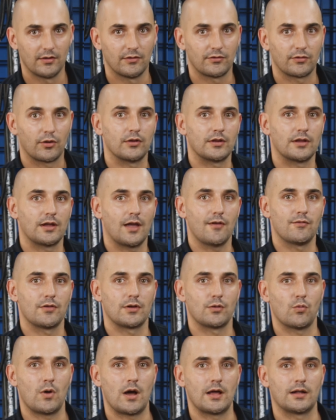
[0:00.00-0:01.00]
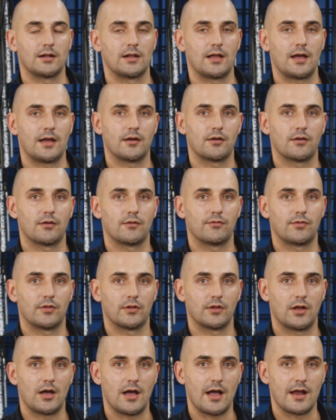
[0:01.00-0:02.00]
So only having one layer of
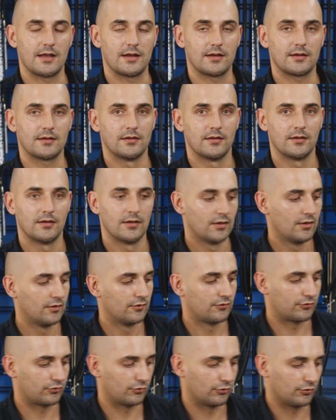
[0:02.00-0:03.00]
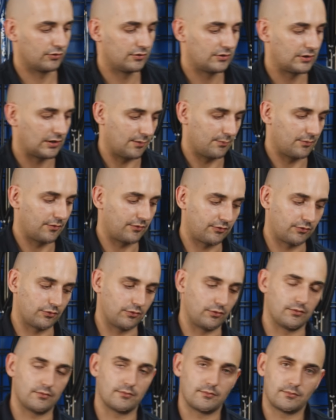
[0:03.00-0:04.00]
the lining should keep the
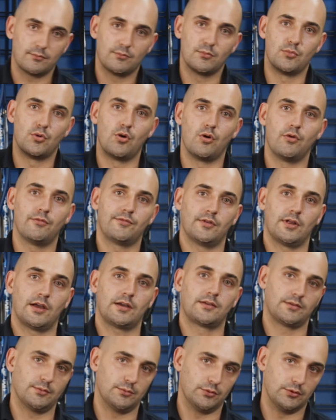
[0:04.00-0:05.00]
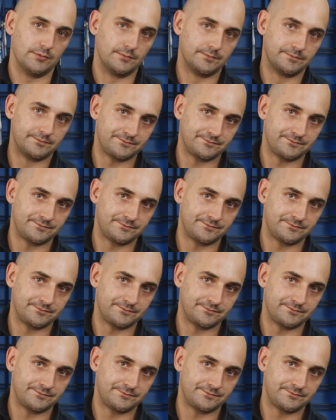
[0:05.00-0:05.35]
suit more flexible.